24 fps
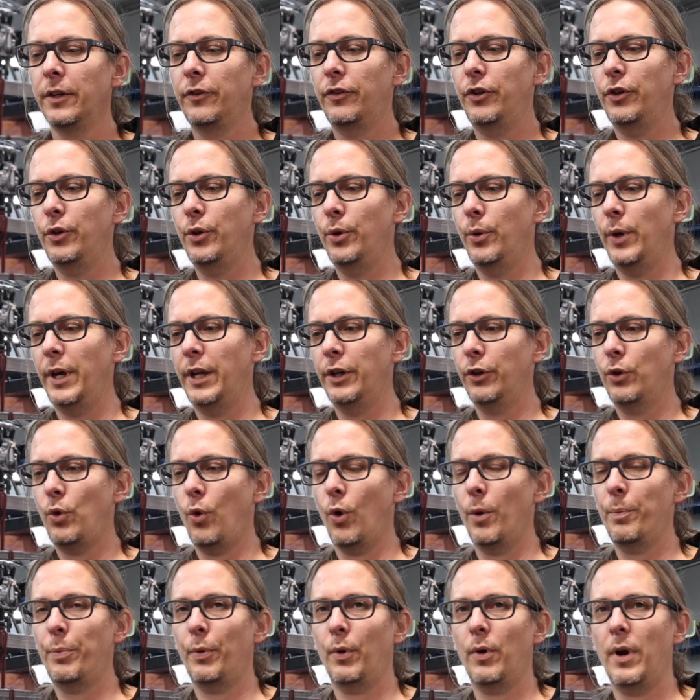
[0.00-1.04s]
to
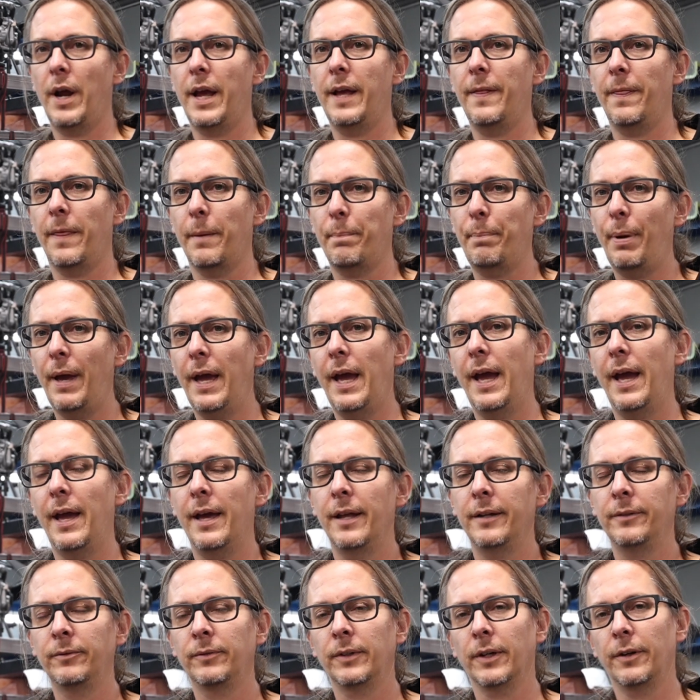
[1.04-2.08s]
incorporate the
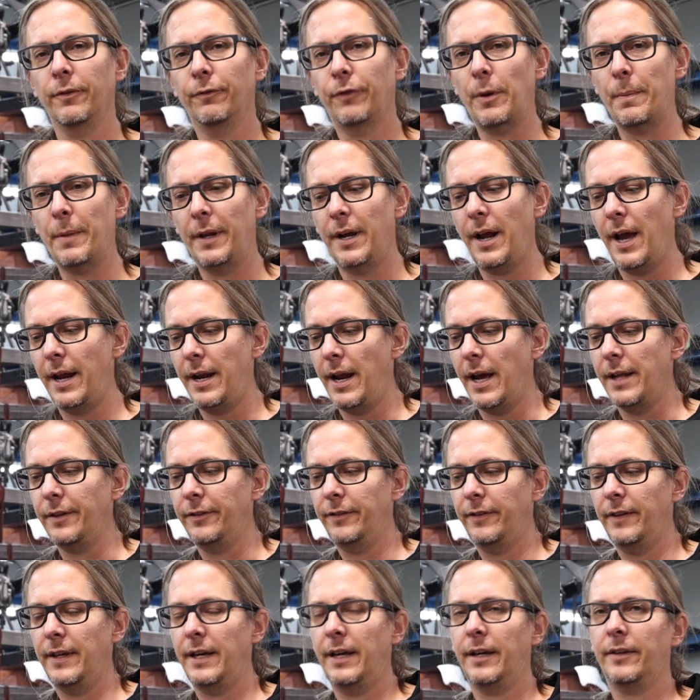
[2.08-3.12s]
pan from the
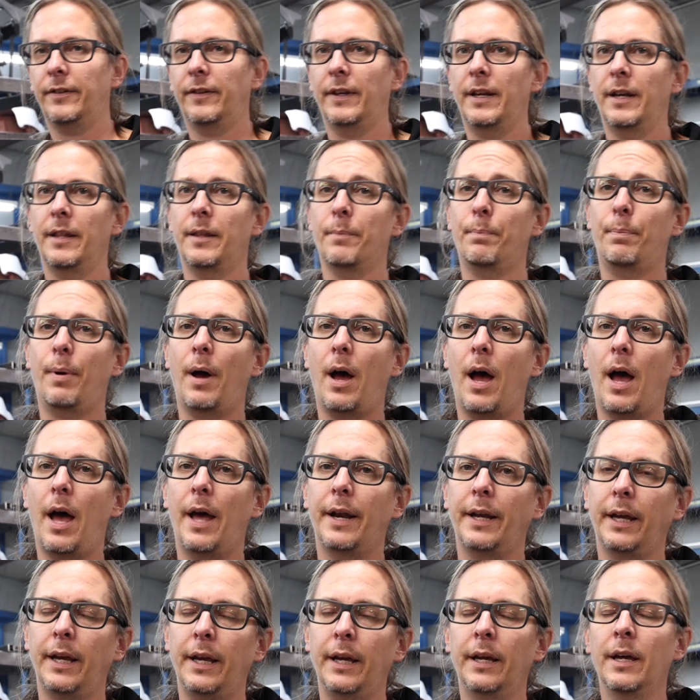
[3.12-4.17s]
996 into the
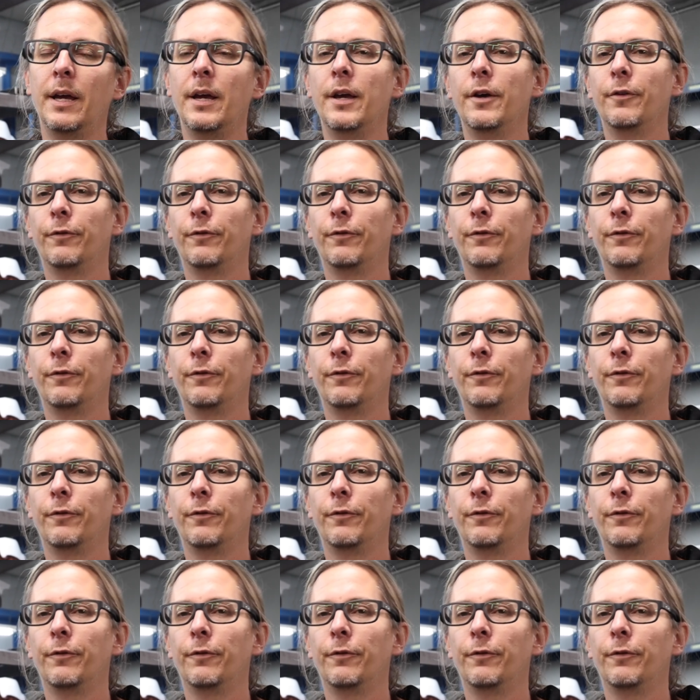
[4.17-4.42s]
body